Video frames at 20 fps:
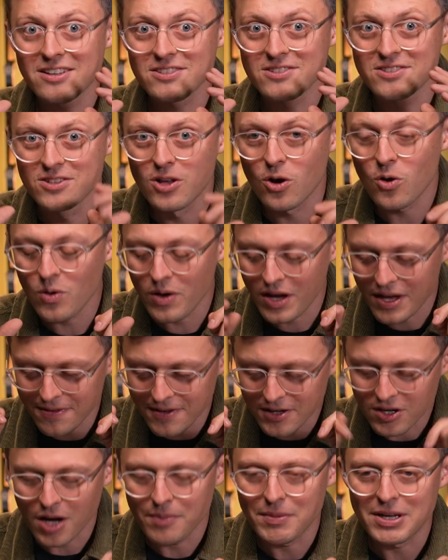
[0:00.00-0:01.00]
us know in
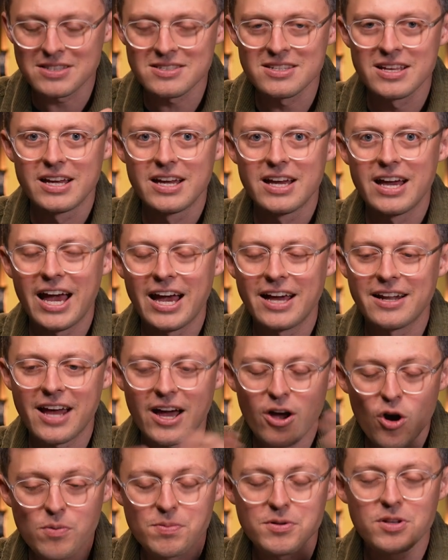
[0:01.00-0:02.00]
the comments, and
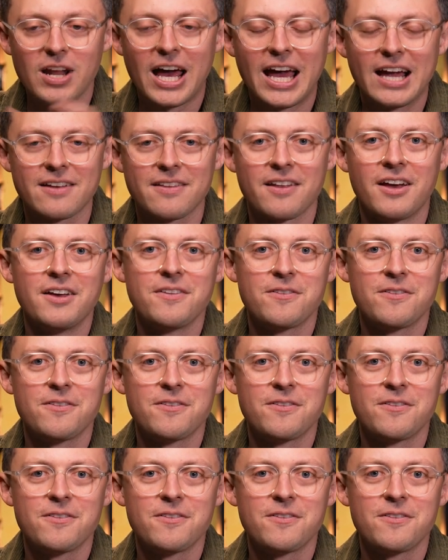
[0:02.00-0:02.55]
I hope you like